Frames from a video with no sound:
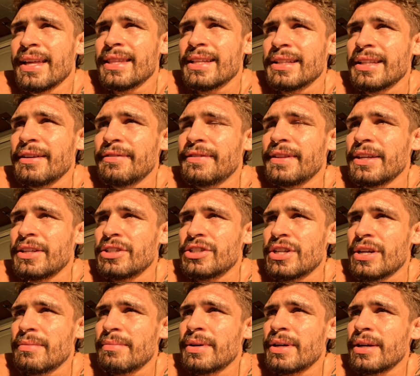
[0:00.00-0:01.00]
in the lifting
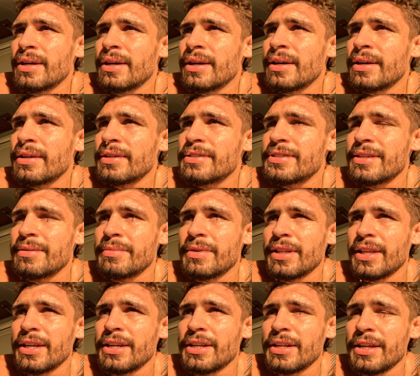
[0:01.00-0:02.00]
gym,
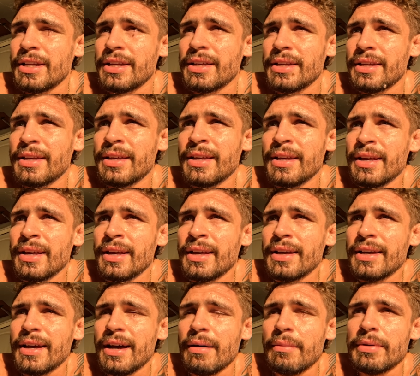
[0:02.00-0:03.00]
simulating
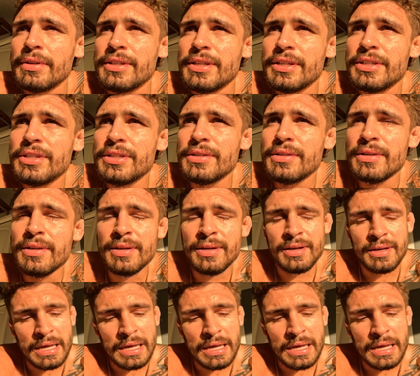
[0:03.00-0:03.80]
competition.